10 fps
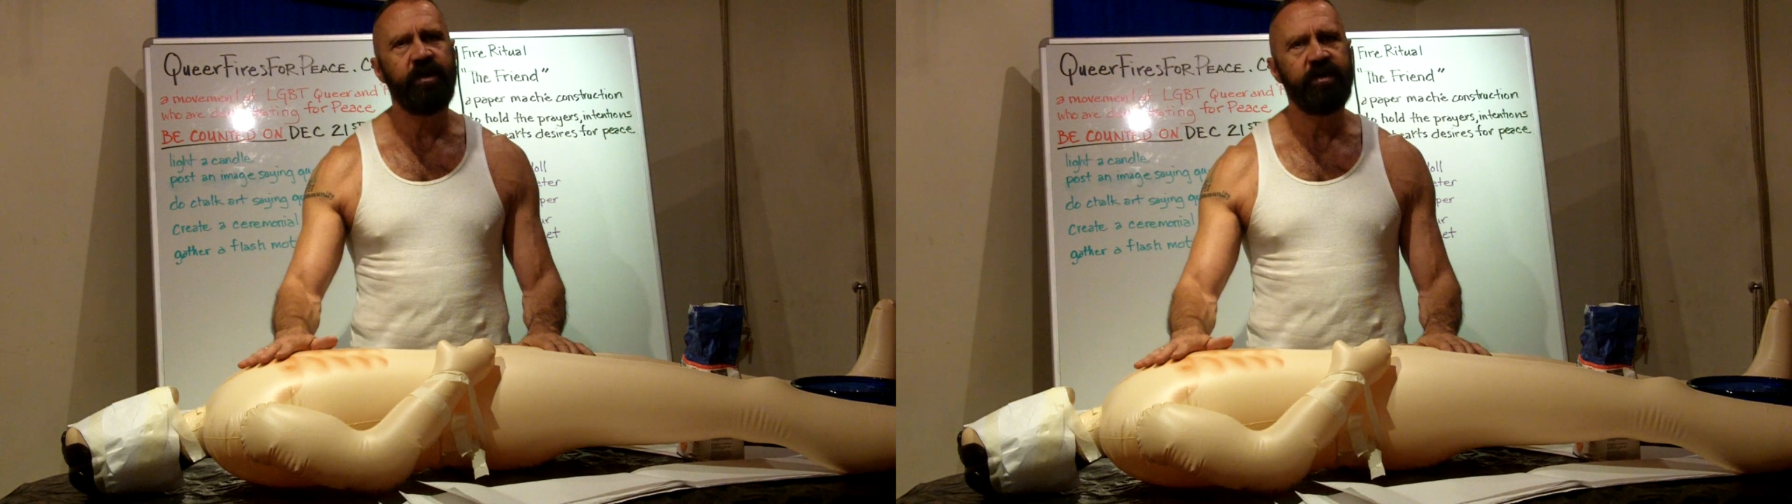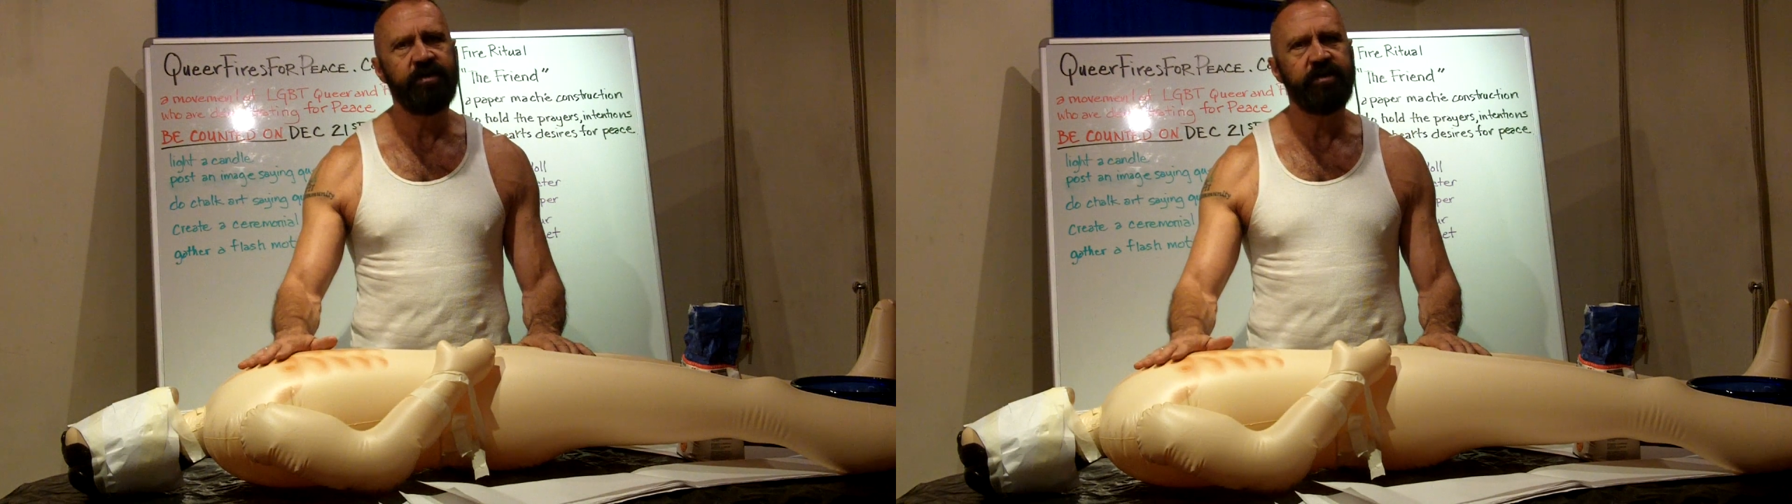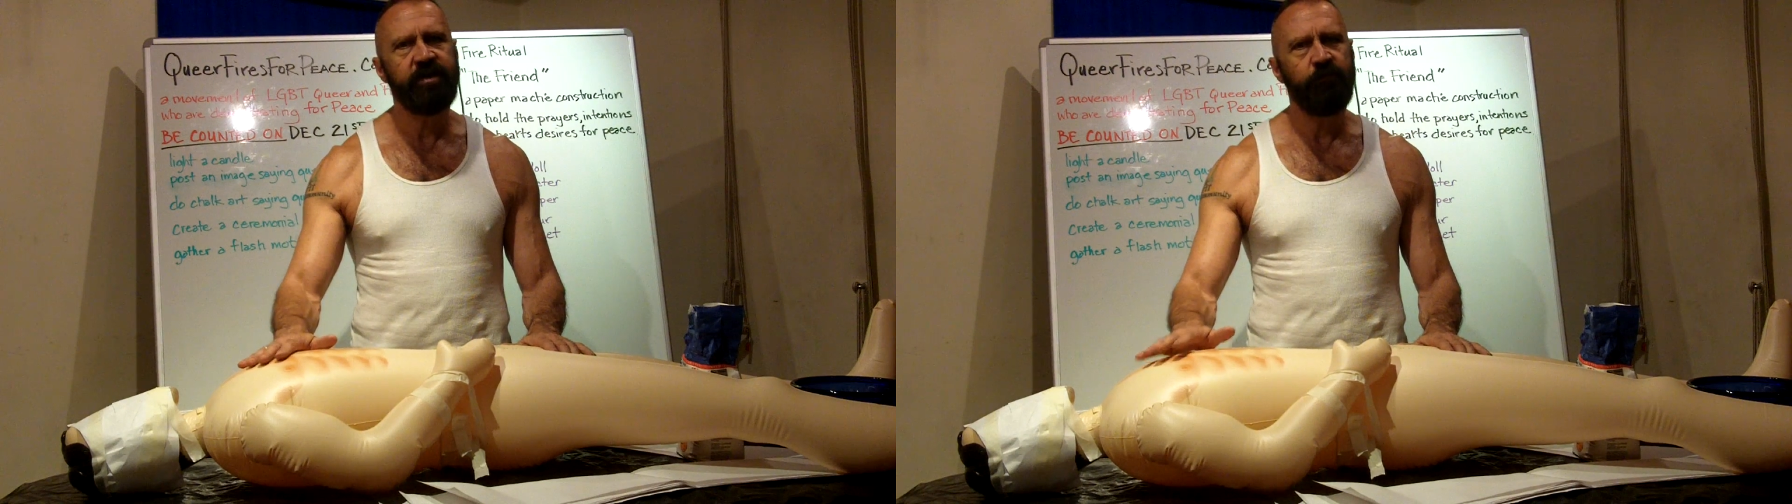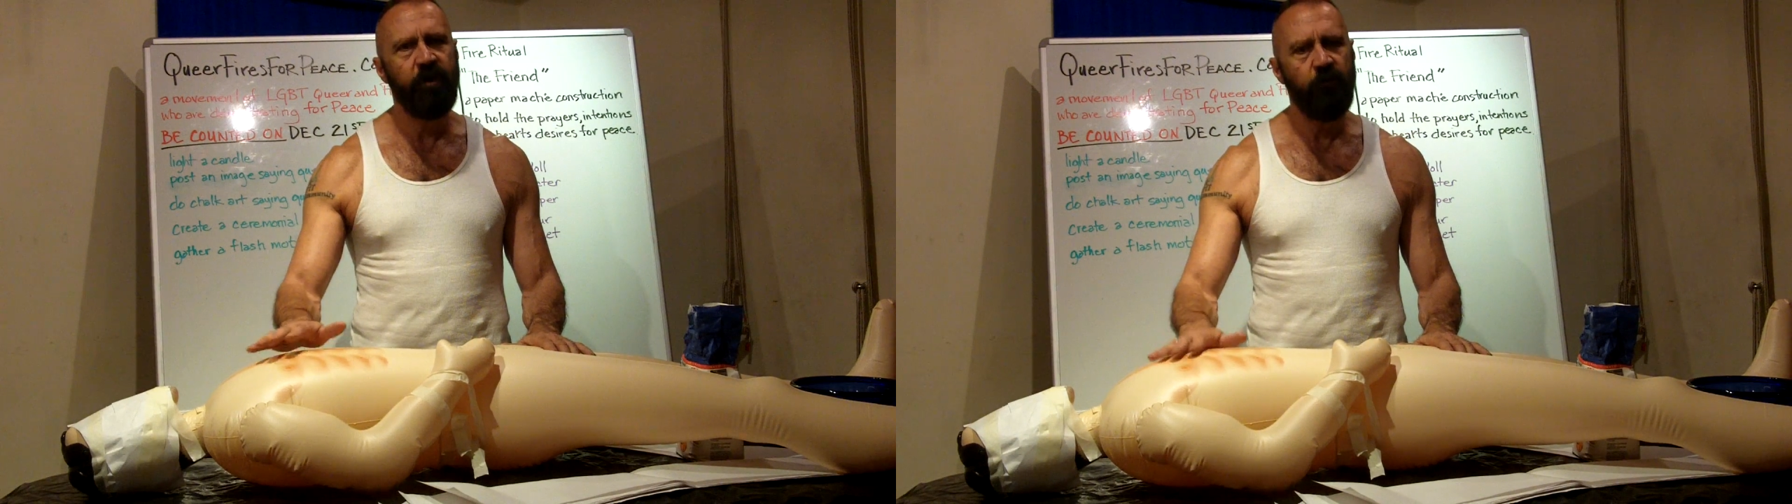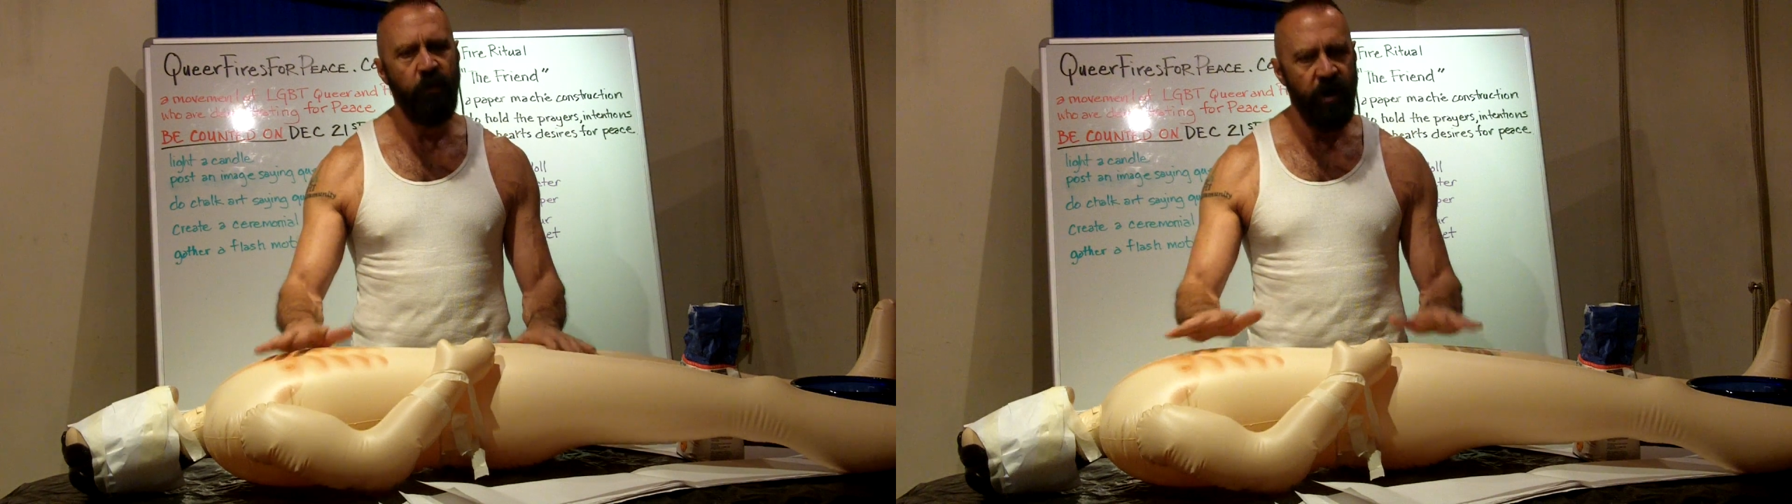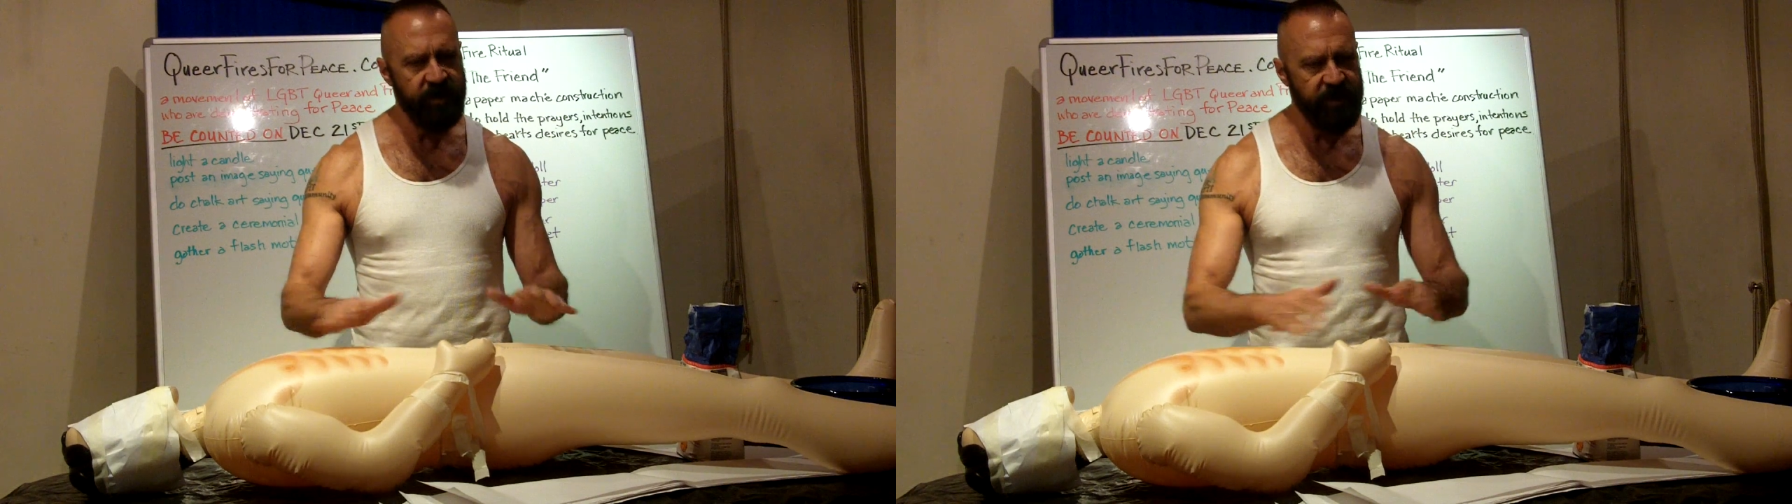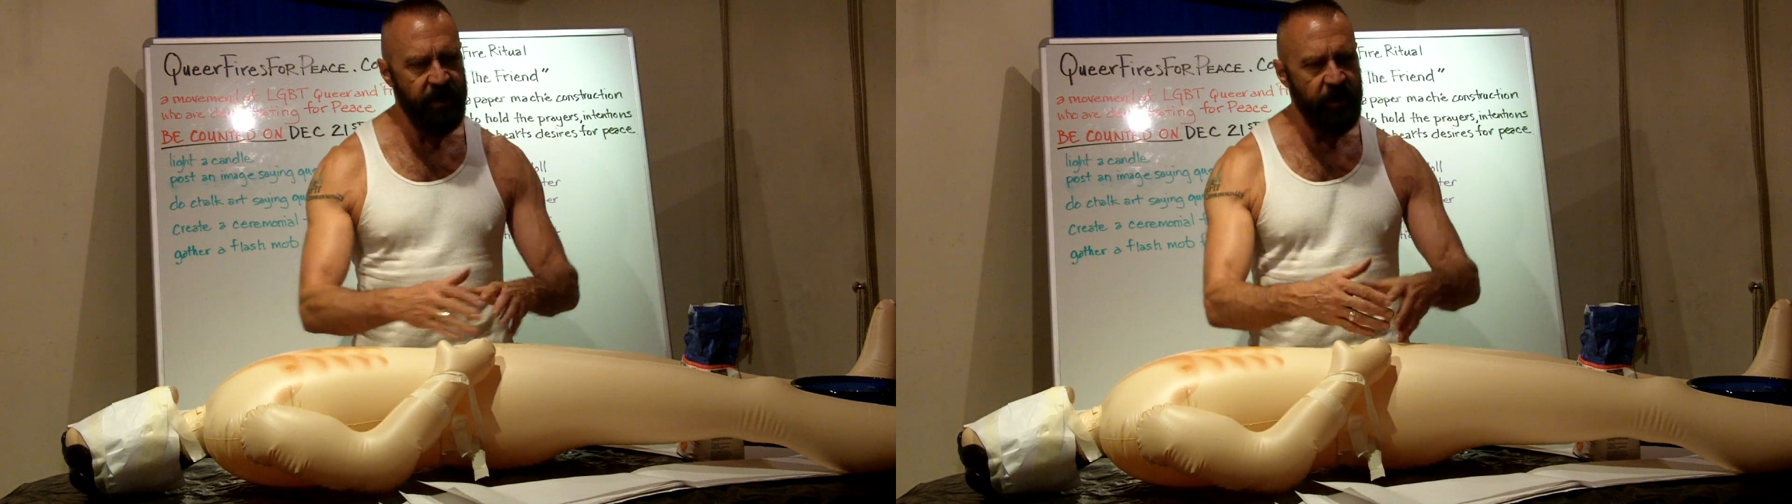it is that we want.